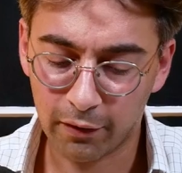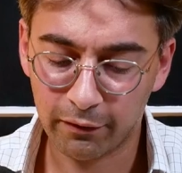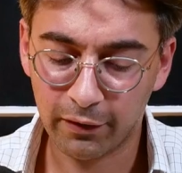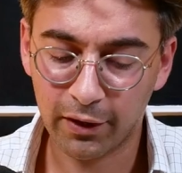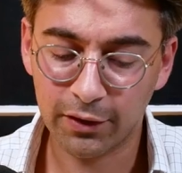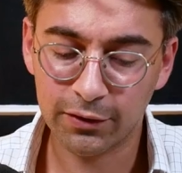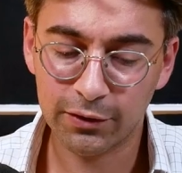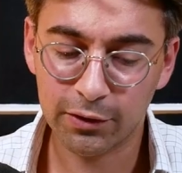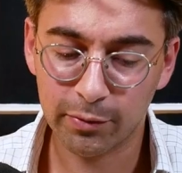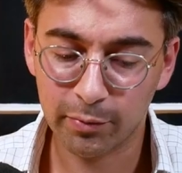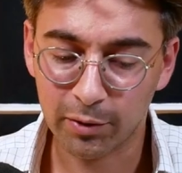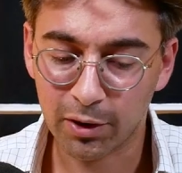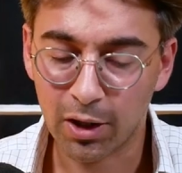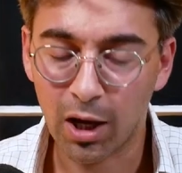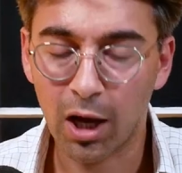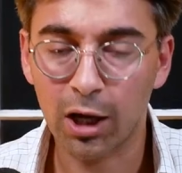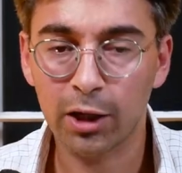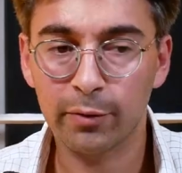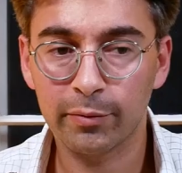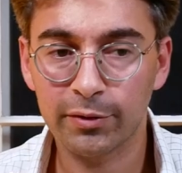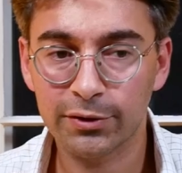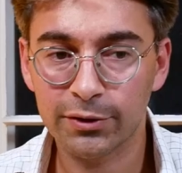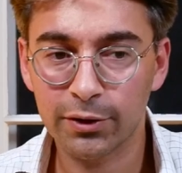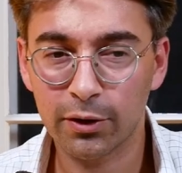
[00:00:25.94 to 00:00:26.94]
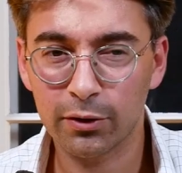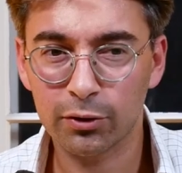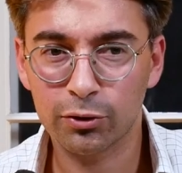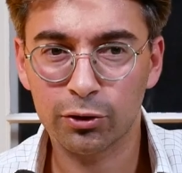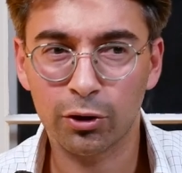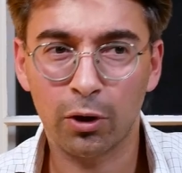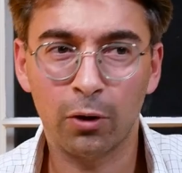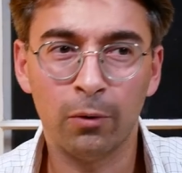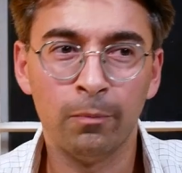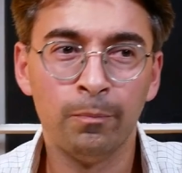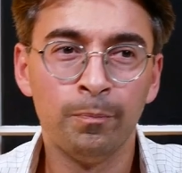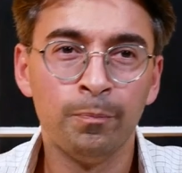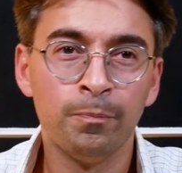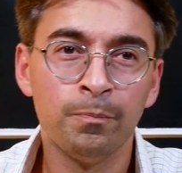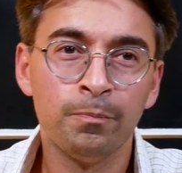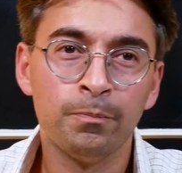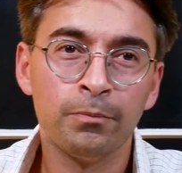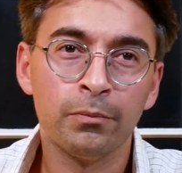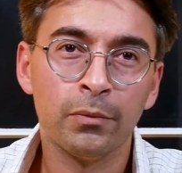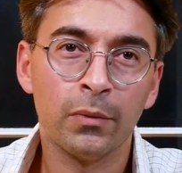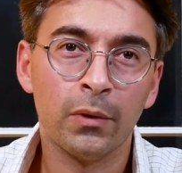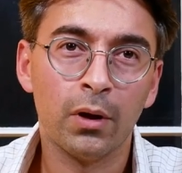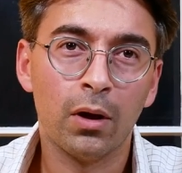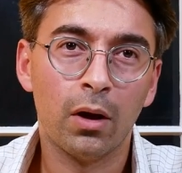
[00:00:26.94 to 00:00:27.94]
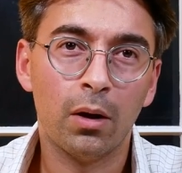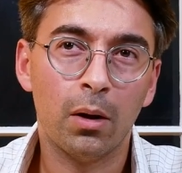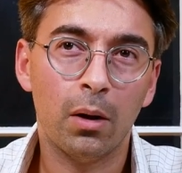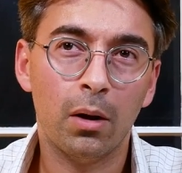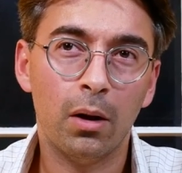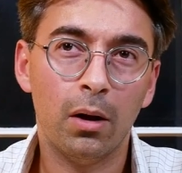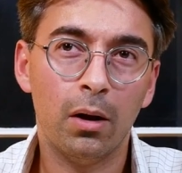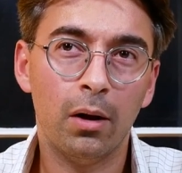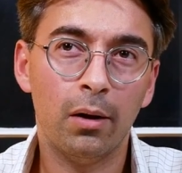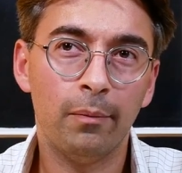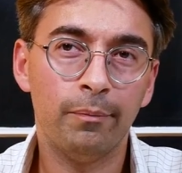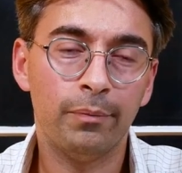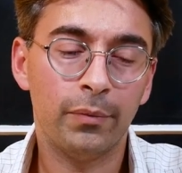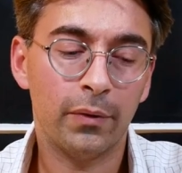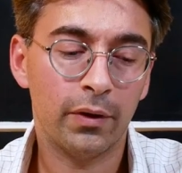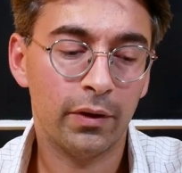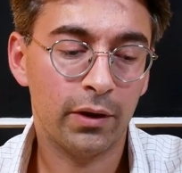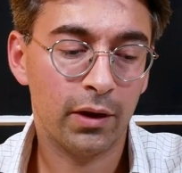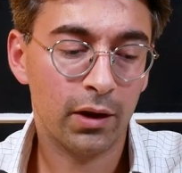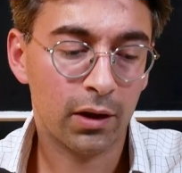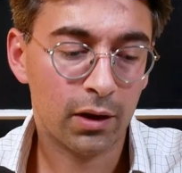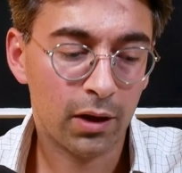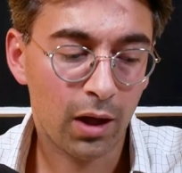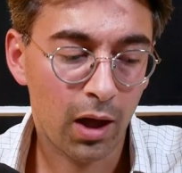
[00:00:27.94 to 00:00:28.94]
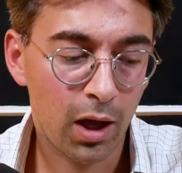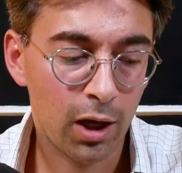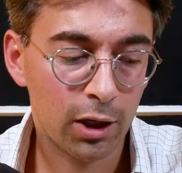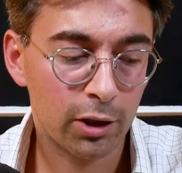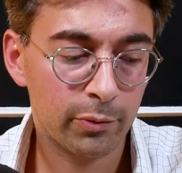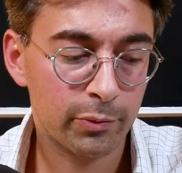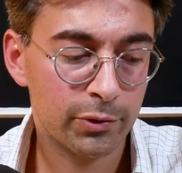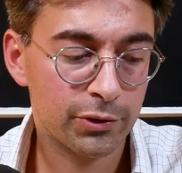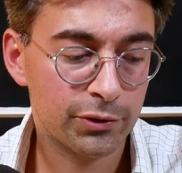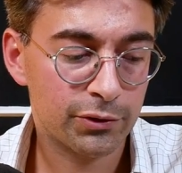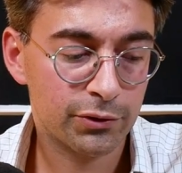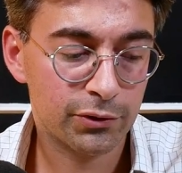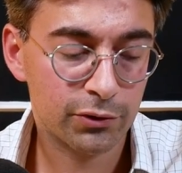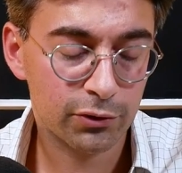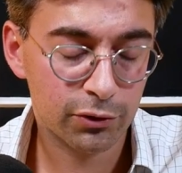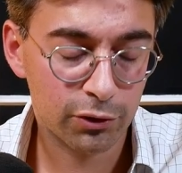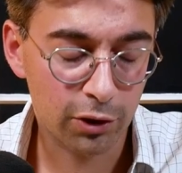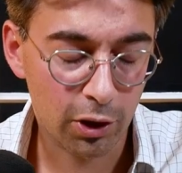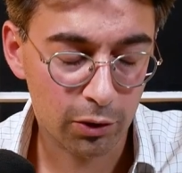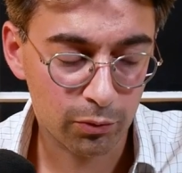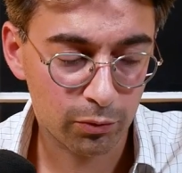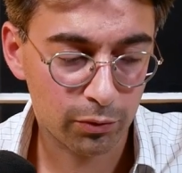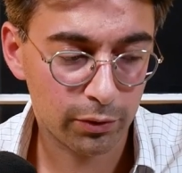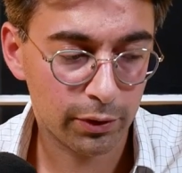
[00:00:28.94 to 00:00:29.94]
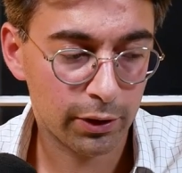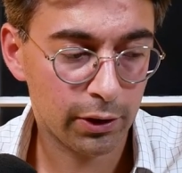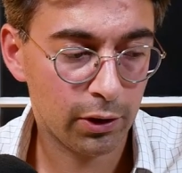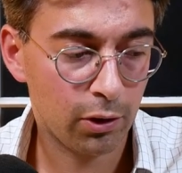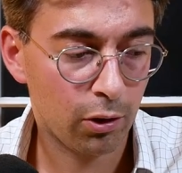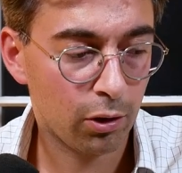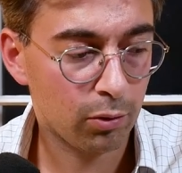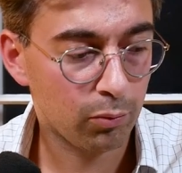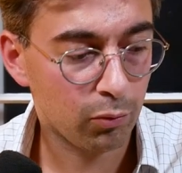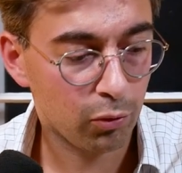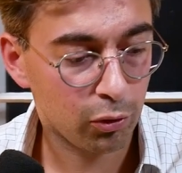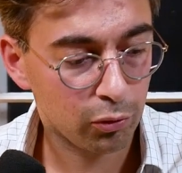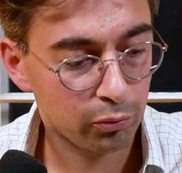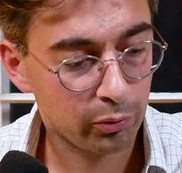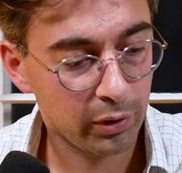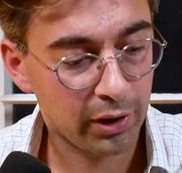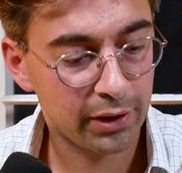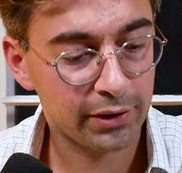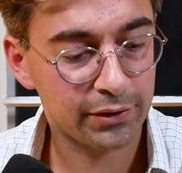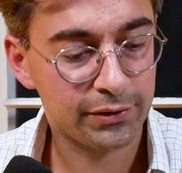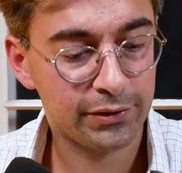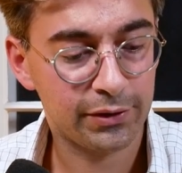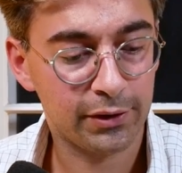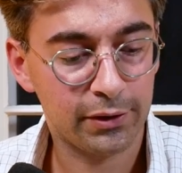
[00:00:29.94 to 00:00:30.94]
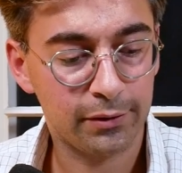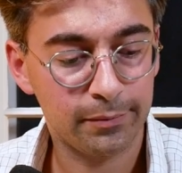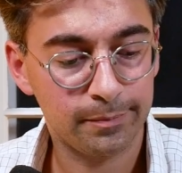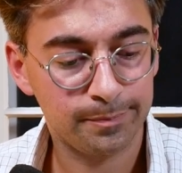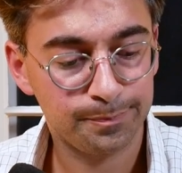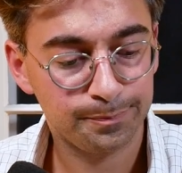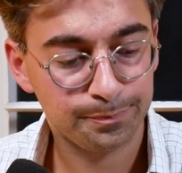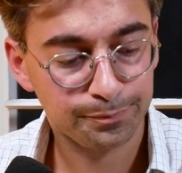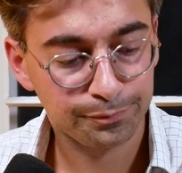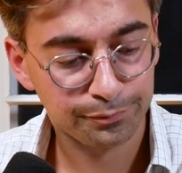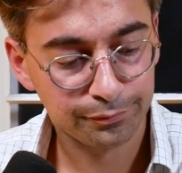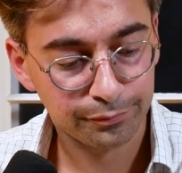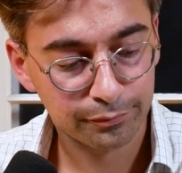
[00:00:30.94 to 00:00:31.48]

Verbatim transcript: I've had some economists on the show the economists generally are more reticent,